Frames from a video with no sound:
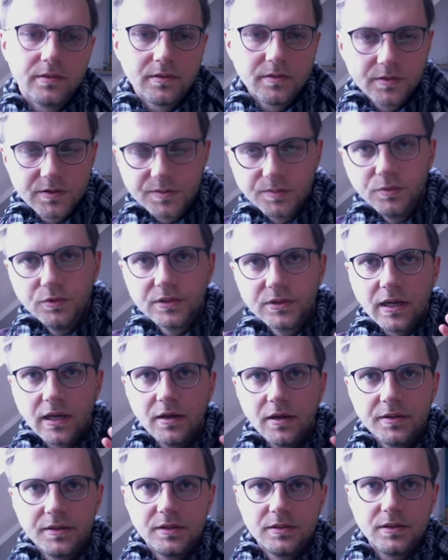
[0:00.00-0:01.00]
smooth
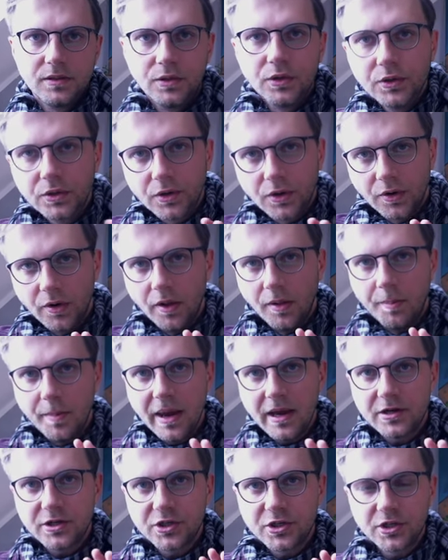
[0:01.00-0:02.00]
out the internal
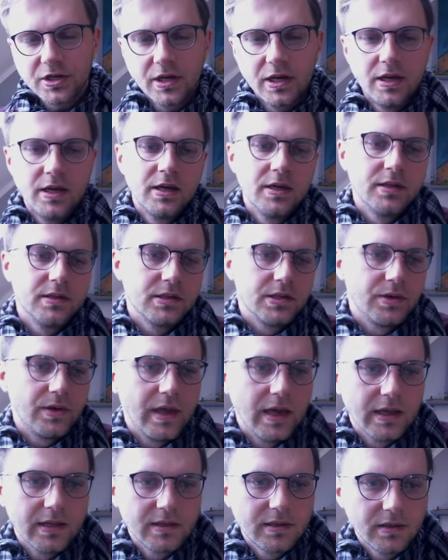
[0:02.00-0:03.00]
mesh to
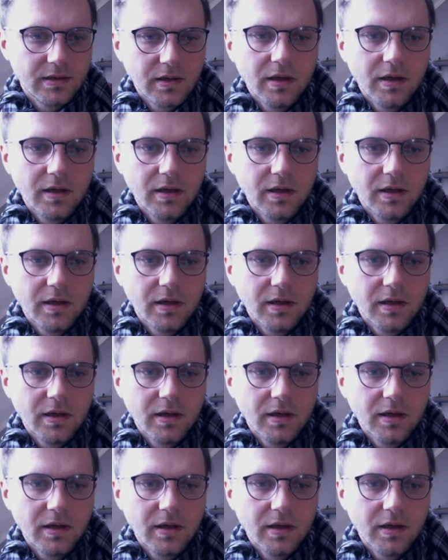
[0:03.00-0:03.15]
get